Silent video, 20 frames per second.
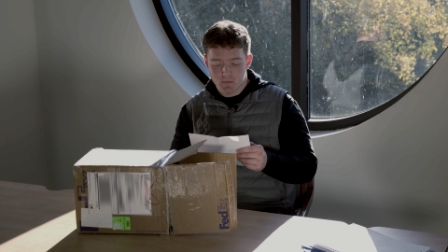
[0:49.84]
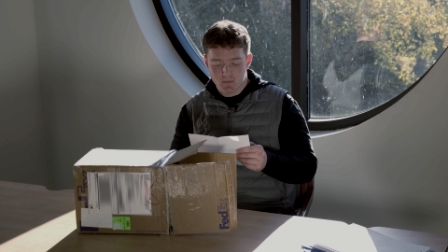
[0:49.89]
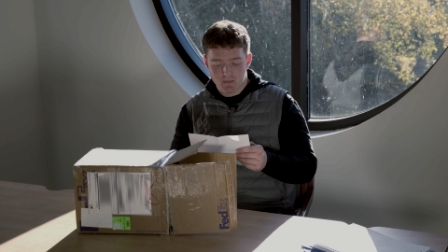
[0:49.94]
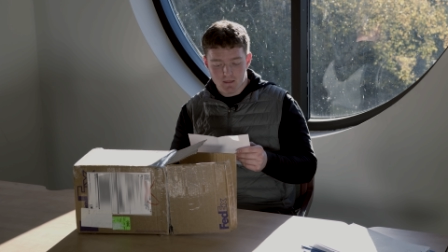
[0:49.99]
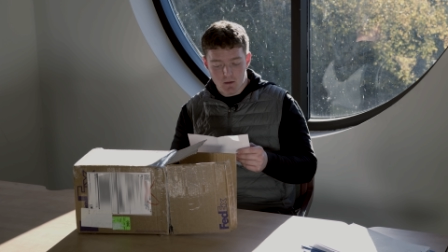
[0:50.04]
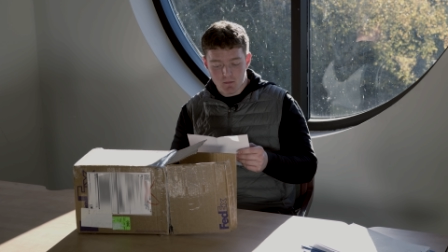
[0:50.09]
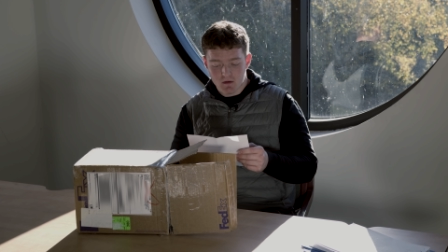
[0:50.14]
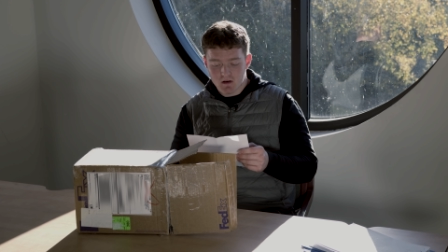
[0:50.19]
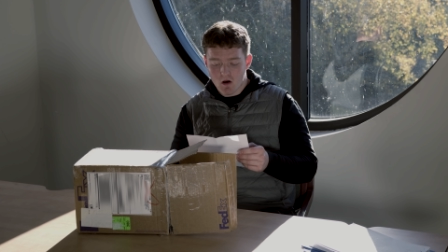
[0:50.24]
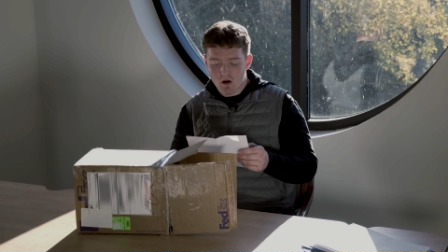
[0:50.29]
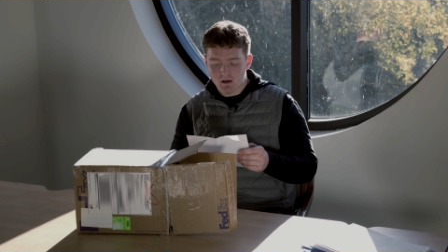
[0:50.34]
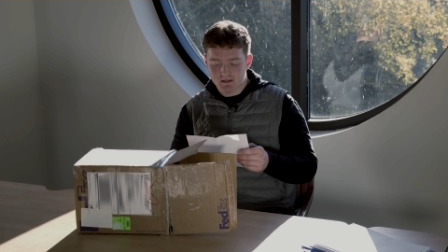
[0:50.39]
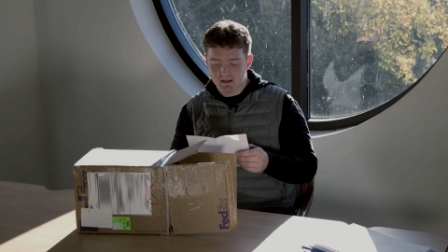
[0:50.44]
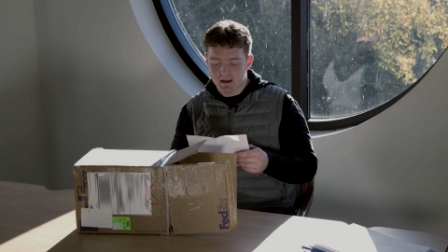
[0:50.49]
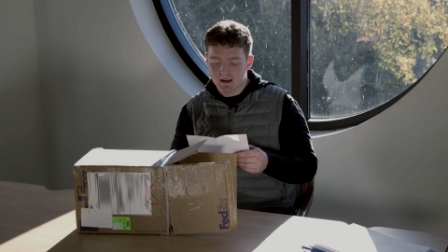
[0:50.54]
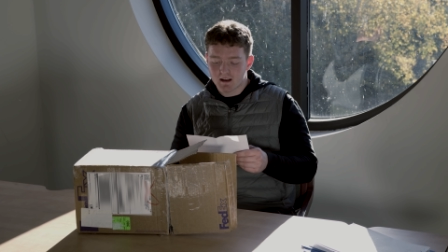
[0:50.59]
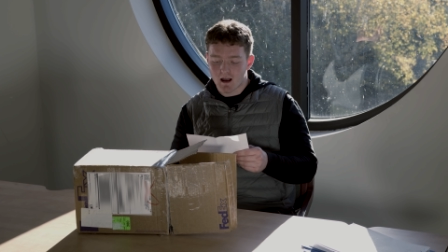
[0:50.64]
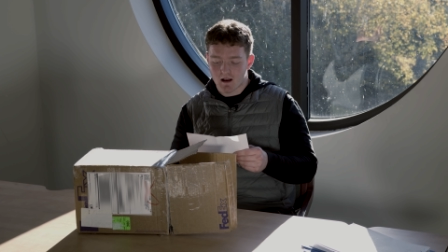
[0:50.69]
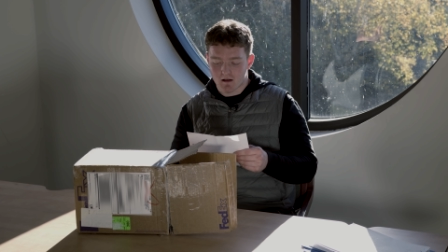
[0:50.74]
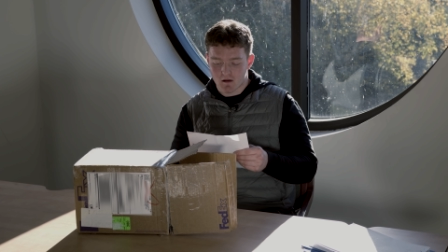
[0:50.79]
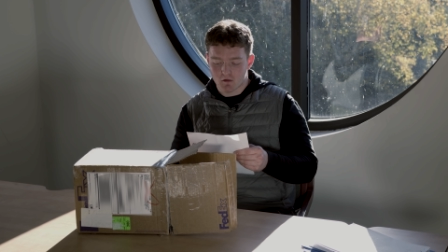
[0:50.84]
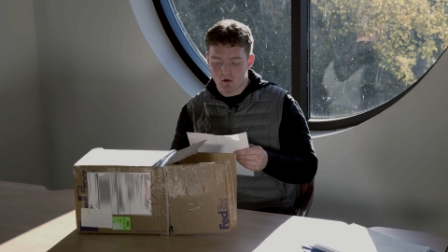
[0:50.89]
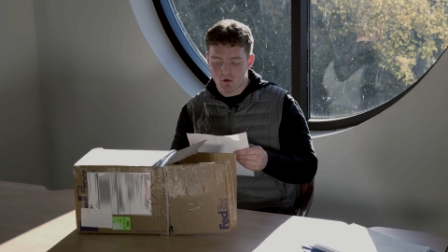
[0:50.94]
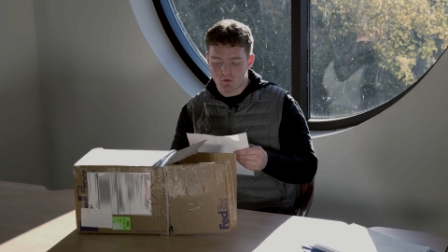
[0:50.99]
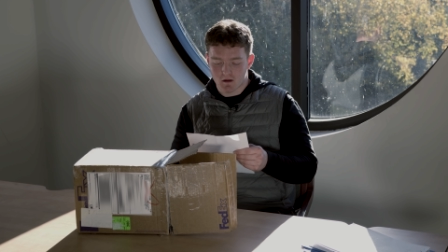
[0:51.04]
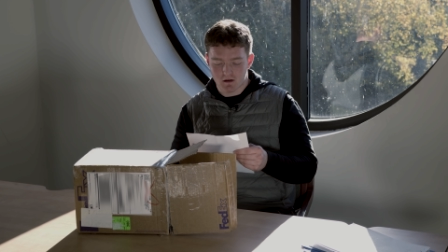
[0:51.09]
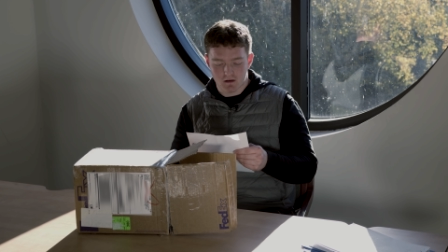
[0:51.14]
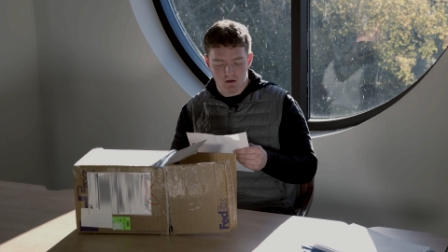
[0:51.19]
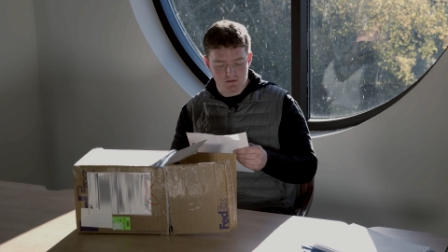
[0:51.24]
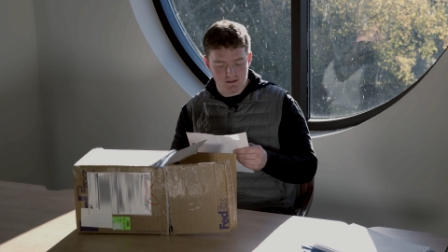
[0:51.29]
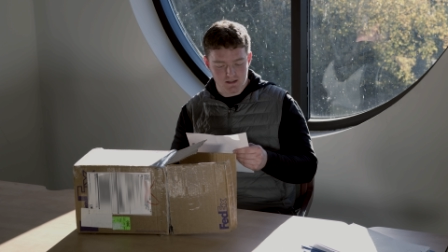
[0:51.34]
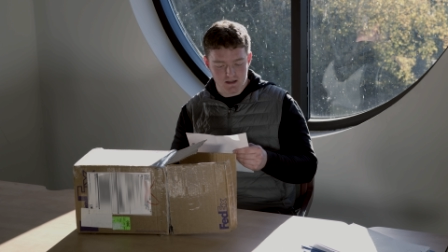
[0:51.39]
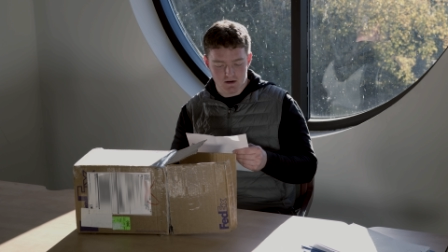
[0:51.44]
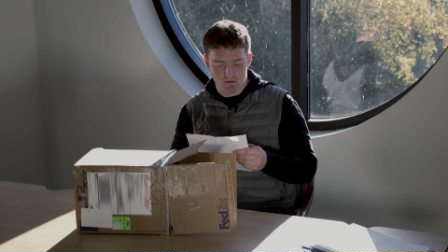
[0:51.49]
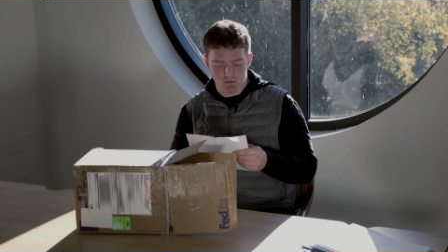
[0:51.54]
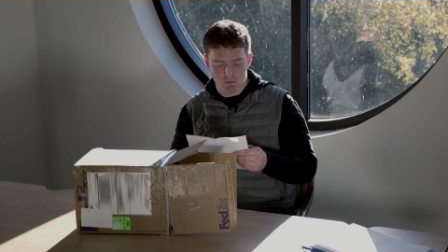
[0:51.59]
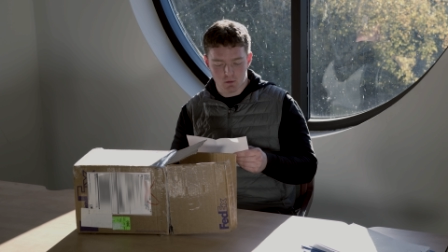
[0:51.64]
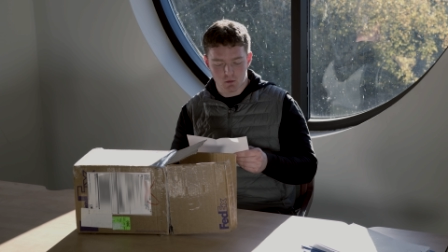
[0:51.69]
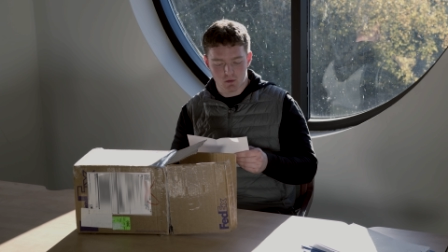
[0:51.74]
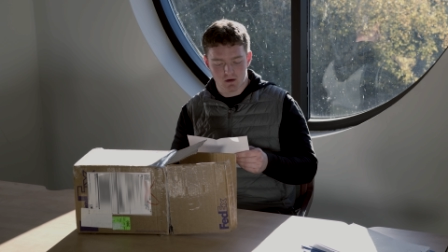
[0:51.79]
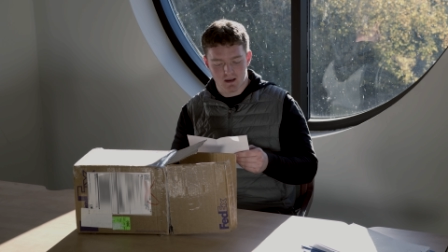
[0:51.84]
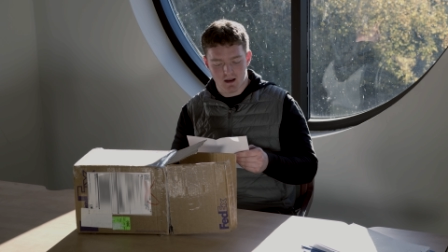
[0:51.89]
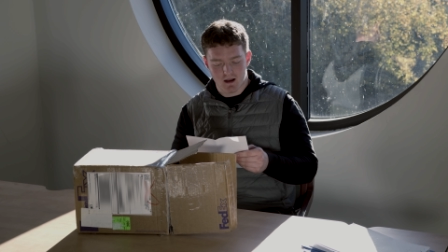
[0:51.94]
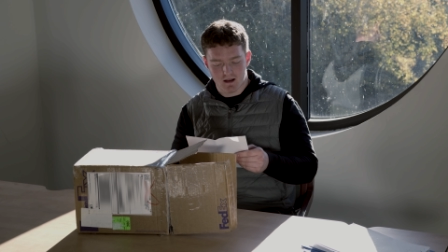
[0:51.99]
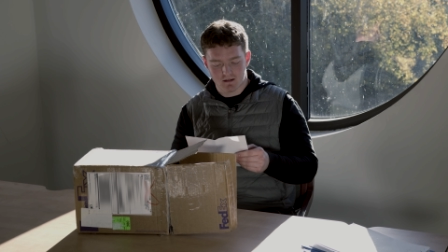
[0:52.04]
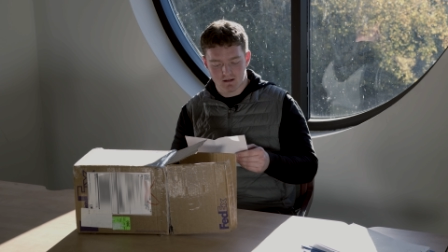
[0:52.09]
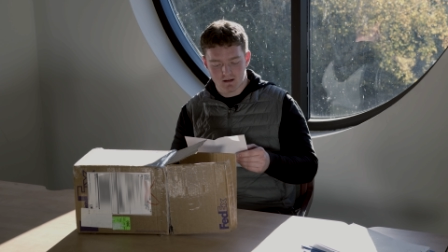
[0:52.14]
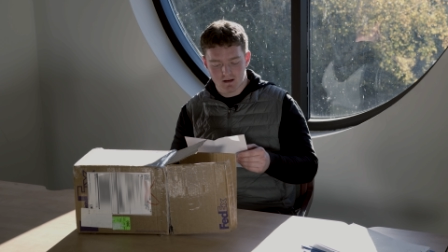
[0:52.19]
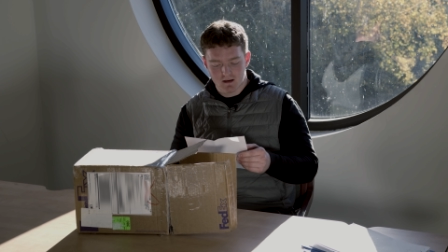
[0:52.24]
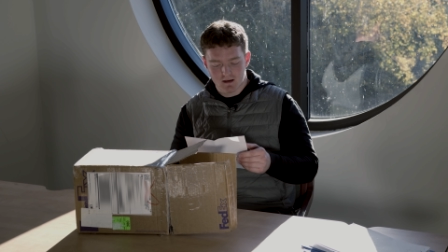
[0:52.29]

They've been asking and I know they'd love to hear from you again.